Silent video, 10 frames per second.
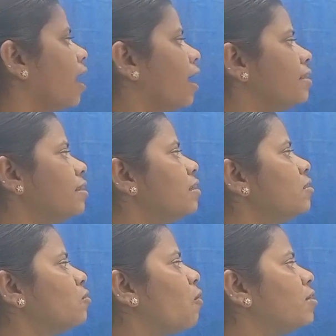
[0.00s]
And
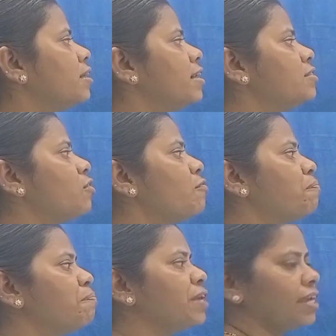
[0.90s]
the coordinates
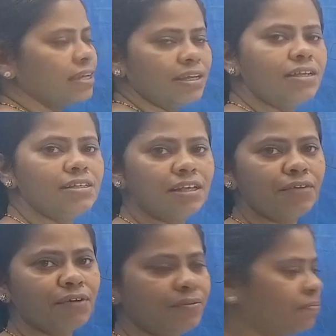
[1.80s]
of P, it is
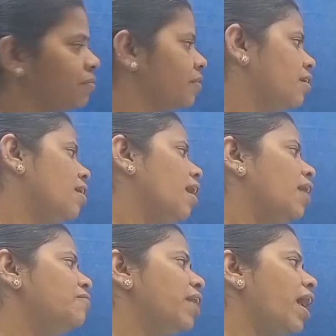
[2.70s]
given.
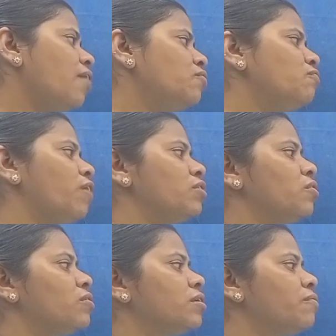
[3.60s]
And we have to find
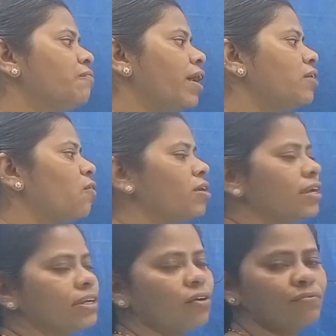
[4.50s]
out the y
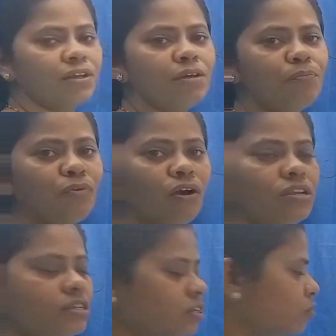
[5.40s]
coordinate of the
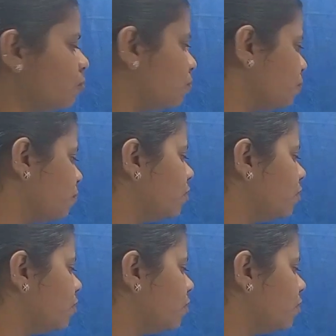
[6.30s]
point Q.